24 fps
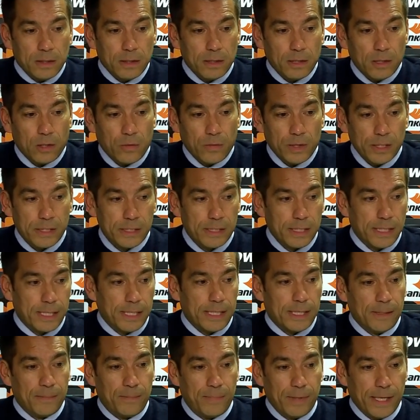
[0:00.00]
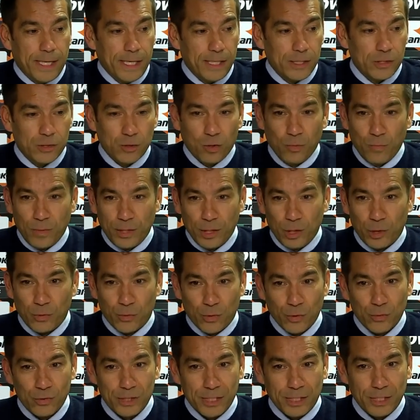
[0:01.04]
you know, he's playing so many
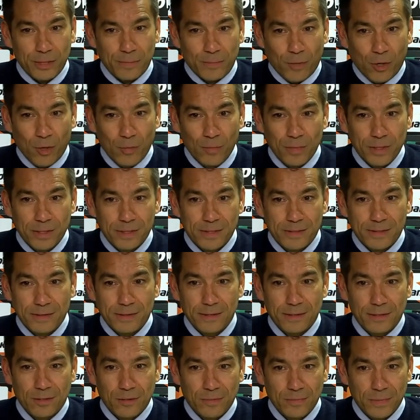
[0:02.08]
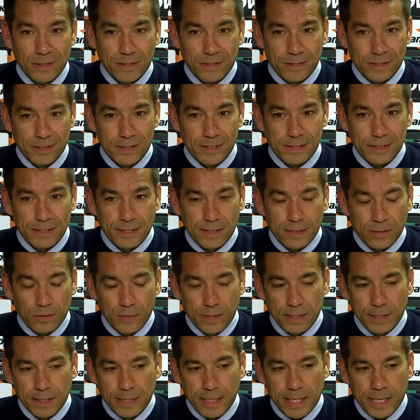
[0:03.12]
roles at the moment, you know, because, you know,
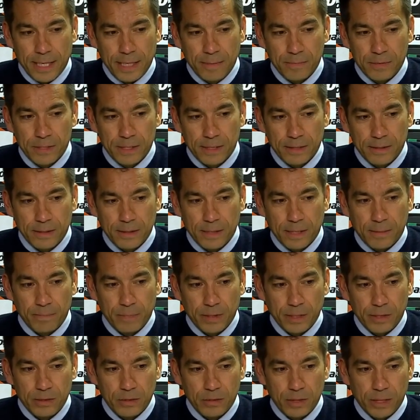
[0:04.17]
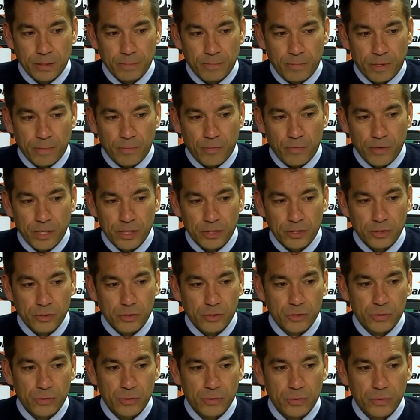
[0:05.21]
in games, in preparation
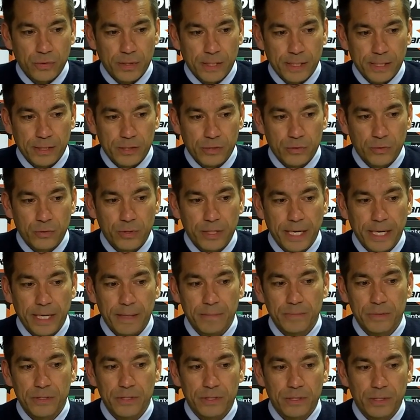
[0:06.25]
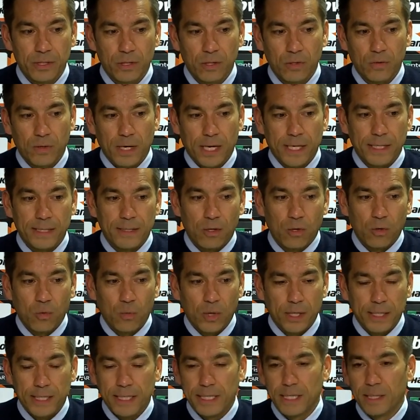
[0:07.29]
to games, you know, I know
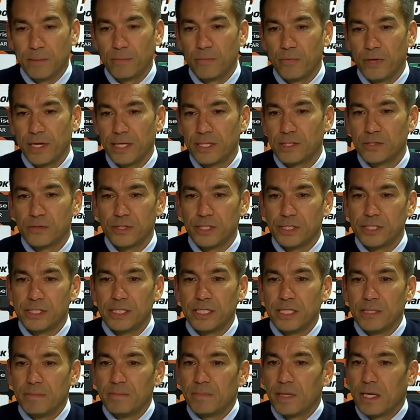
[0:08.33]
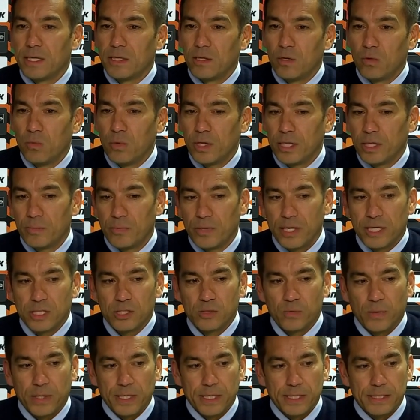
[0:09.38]
what he can bring to the team. I know what he
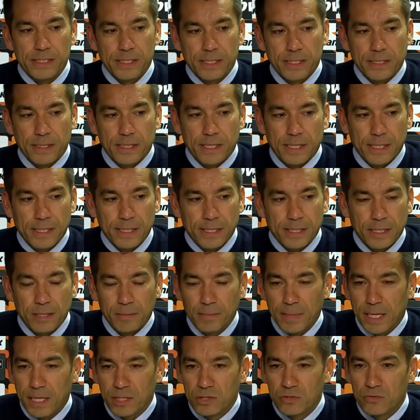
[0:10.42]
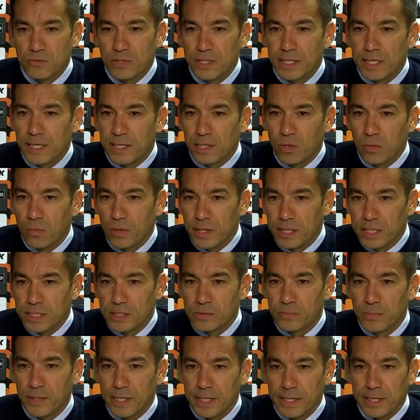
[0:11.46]
brings when he's in the back three. I know what
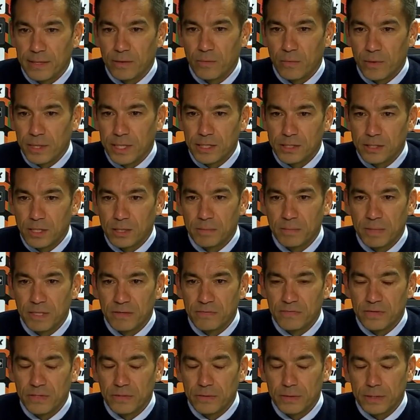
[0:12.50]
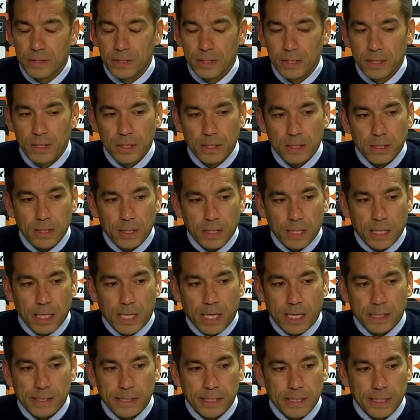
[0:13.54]
he's bring when he's on midfield.
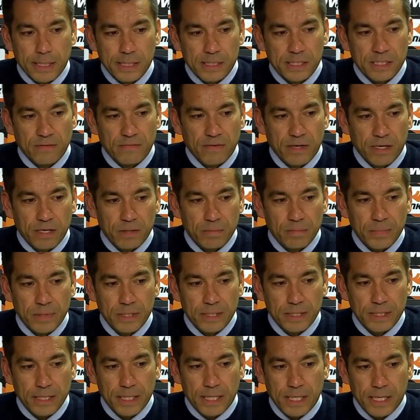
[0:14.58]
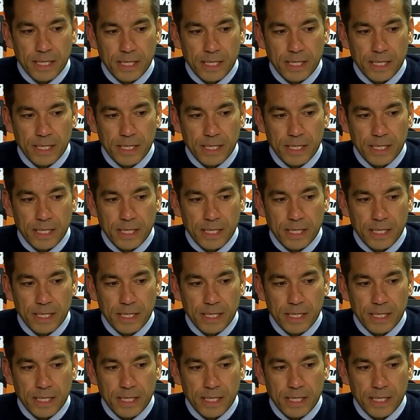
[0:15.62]
I think his development